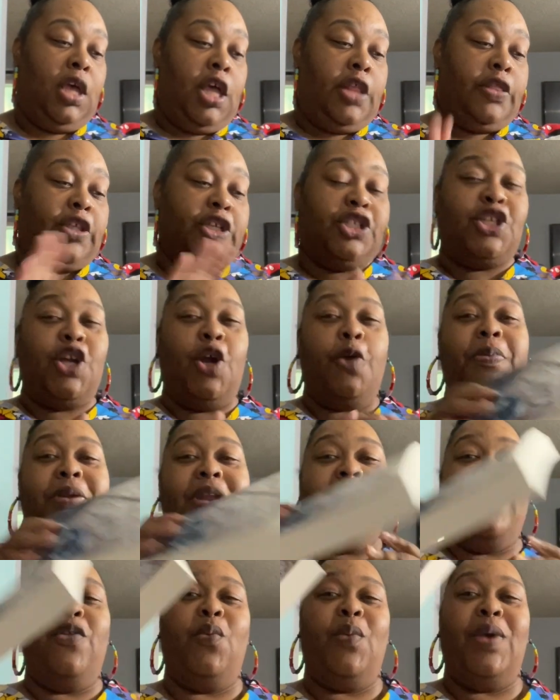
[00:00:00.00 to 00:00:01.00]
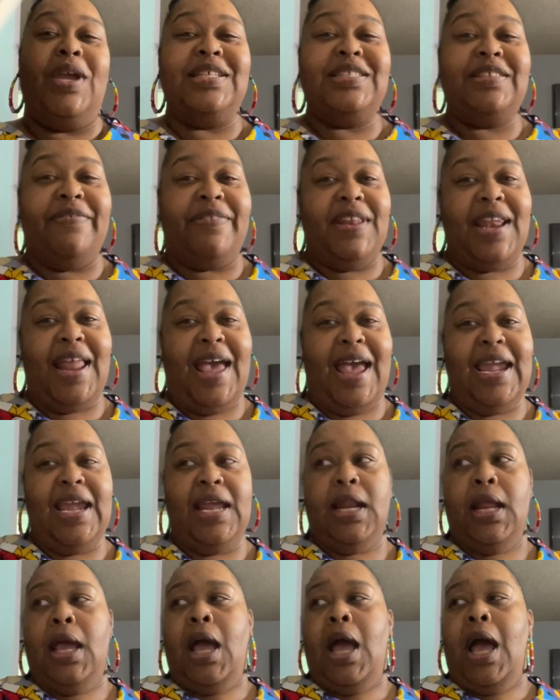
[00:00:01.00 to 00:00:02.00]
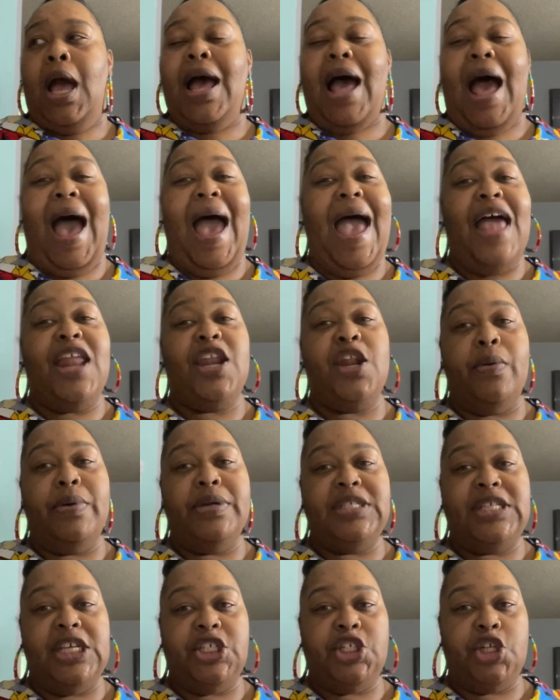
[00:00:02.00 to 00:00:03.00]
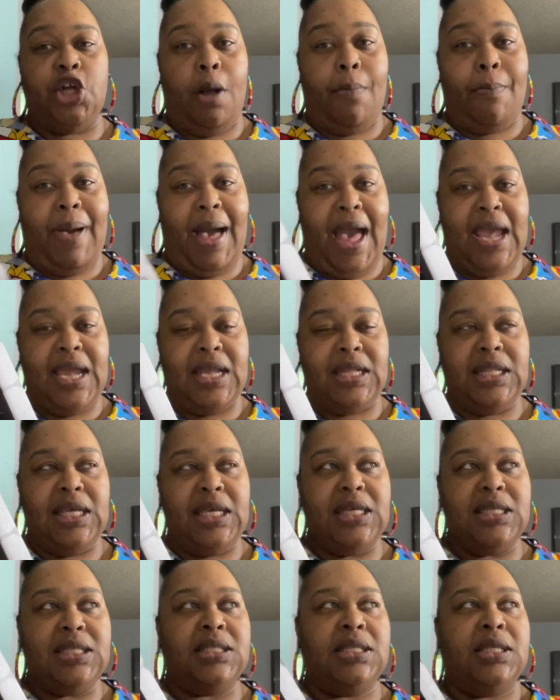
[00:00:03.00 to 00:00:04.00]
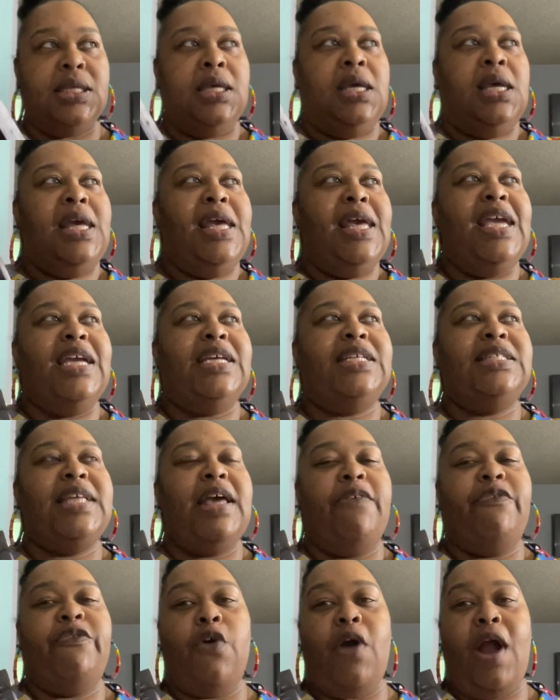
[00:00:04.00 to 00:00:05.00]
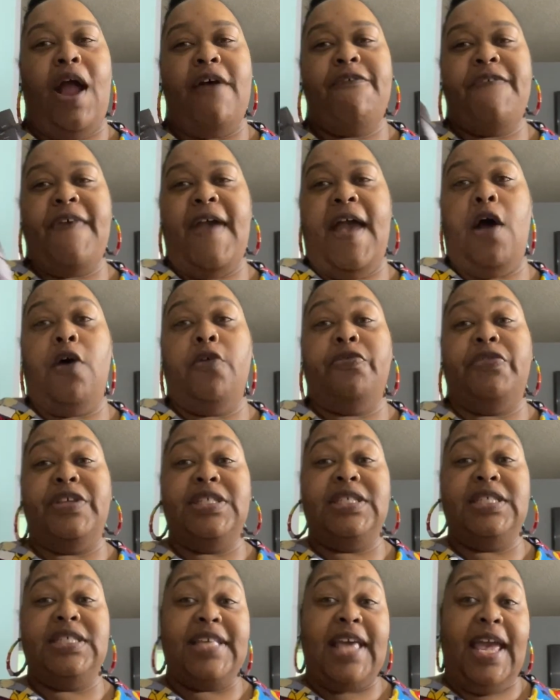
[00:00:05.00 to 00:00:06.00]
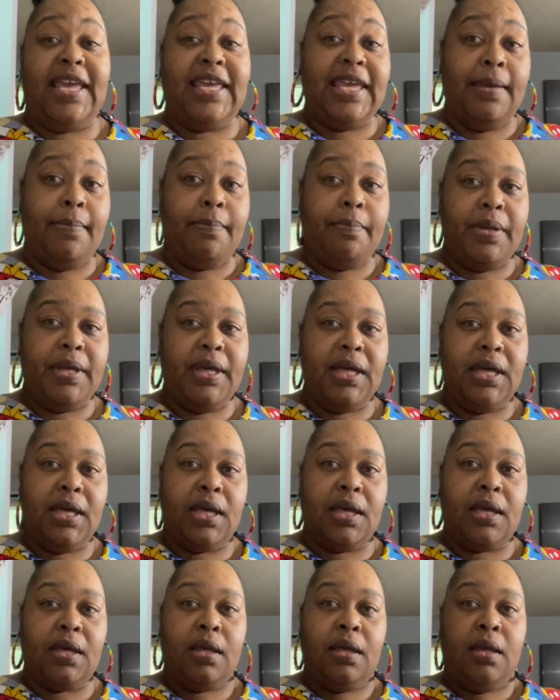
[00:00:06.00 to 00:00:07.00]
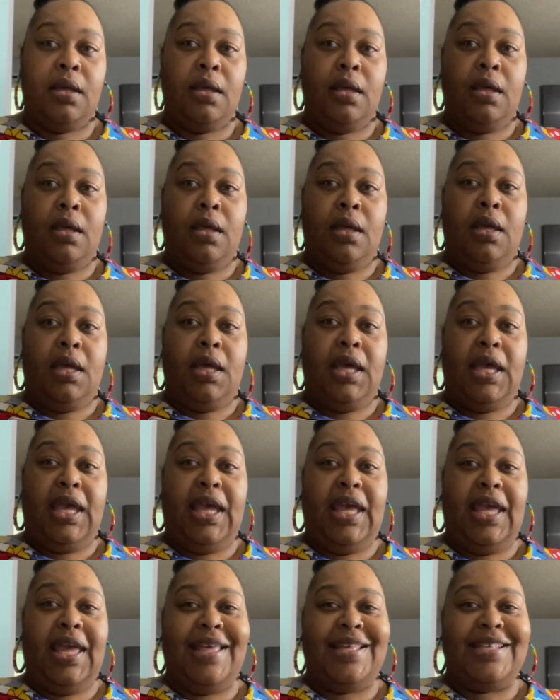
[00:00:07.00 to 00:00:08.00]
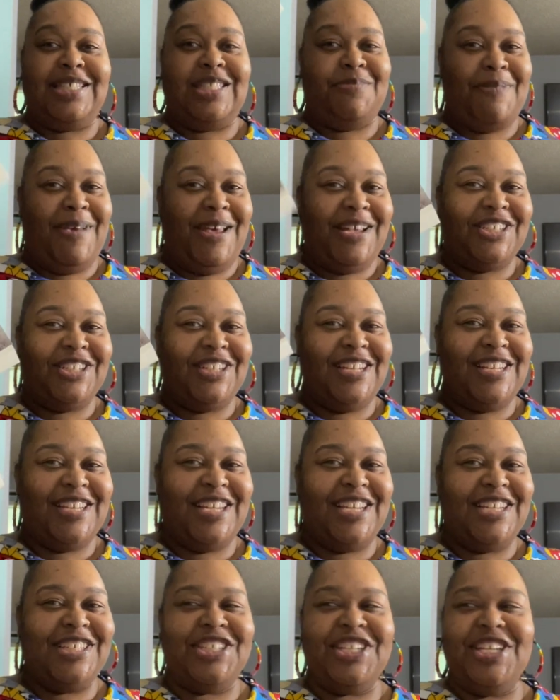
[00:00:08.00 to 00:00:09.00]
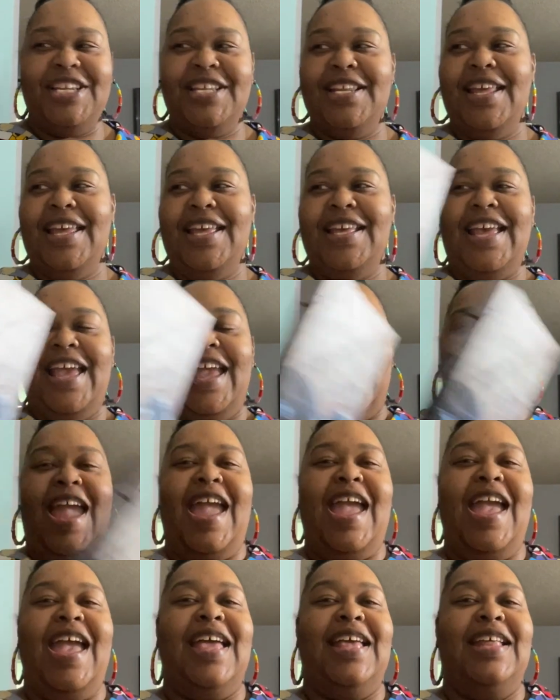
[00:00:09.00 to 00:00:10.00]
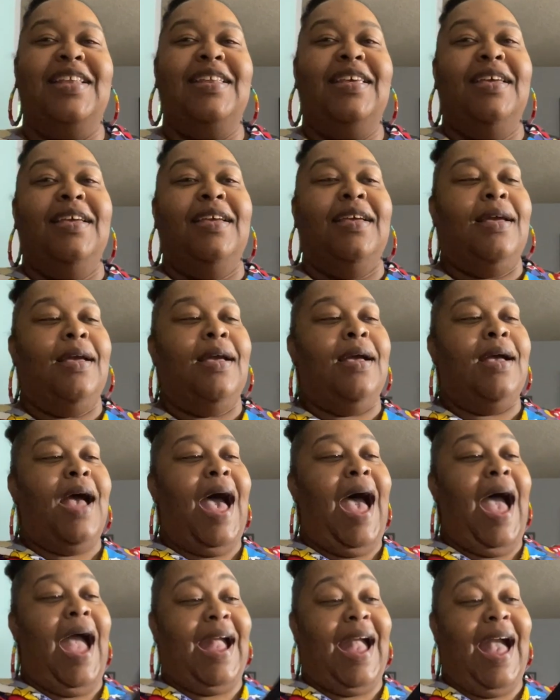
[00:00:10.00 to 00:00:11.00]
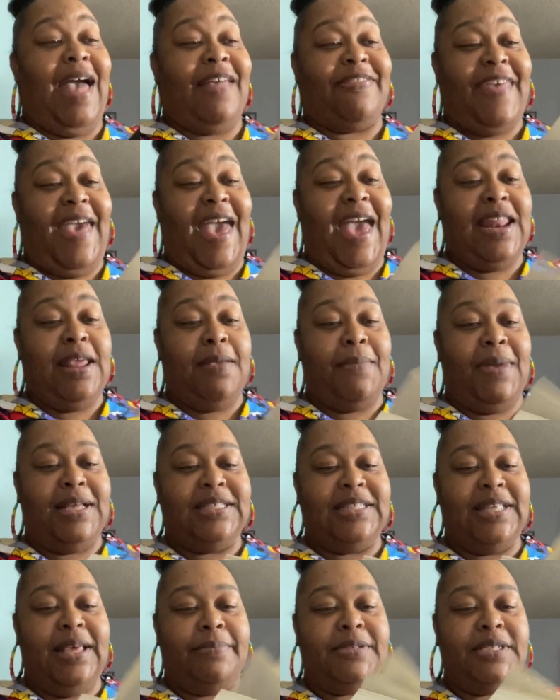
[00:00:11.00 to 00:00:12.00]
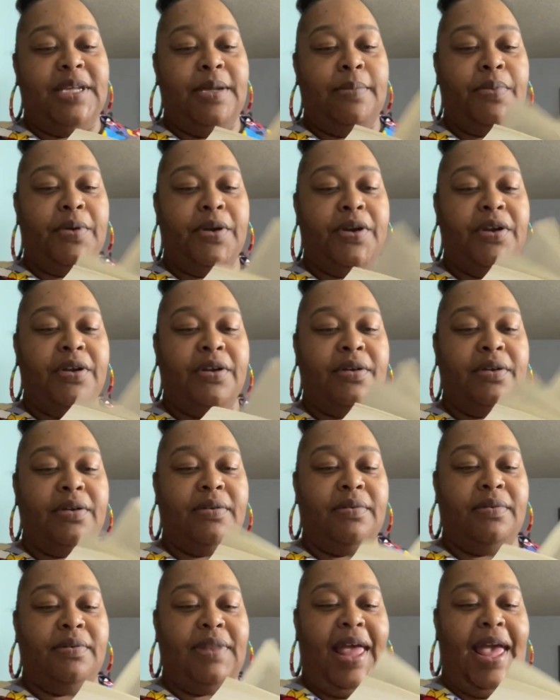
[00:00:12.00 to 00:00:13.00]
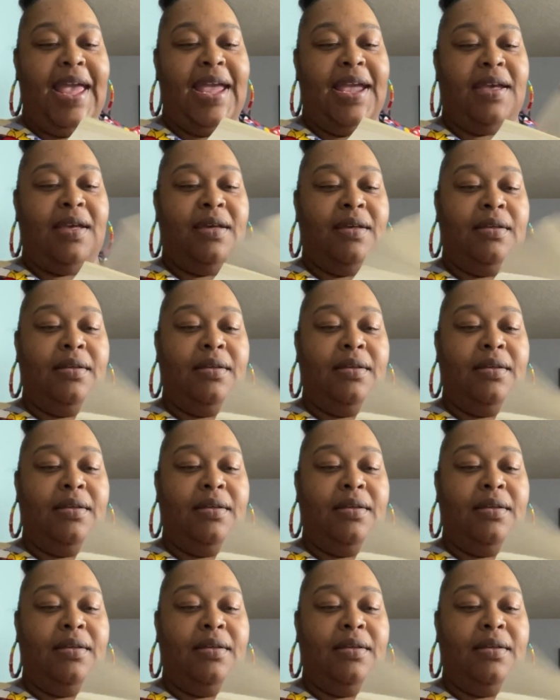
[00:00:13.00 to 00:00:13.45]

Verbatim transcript: The Serpent and the Wings of the Night. I had no intention on buying this, except for I found the second book, special edition, and I got that in my September, like,